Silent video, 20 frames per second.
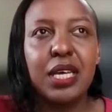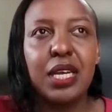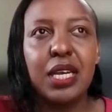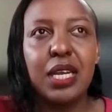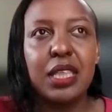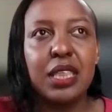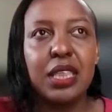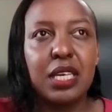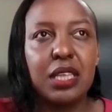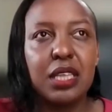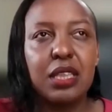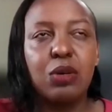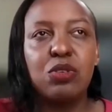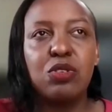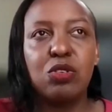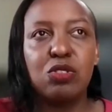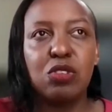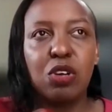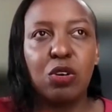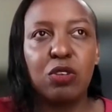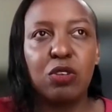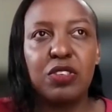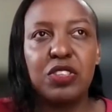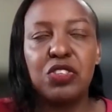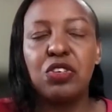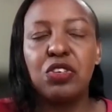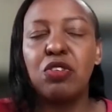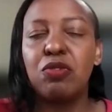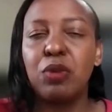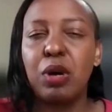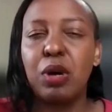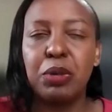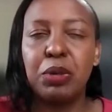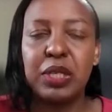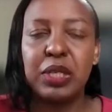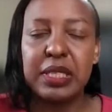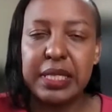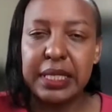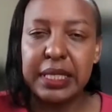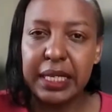And then I think there was also a conversation
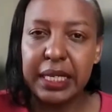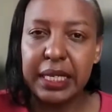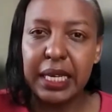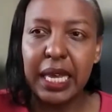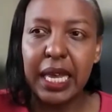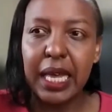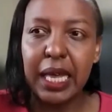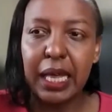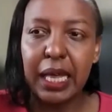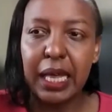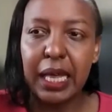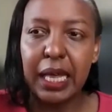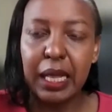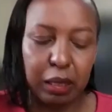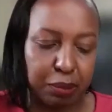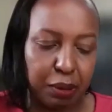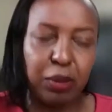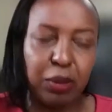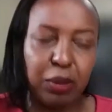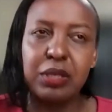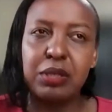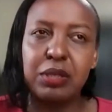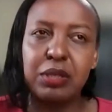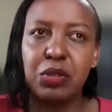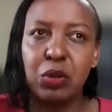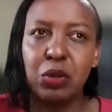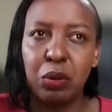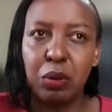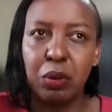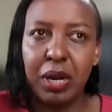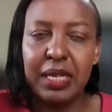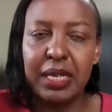of, about seeking help, about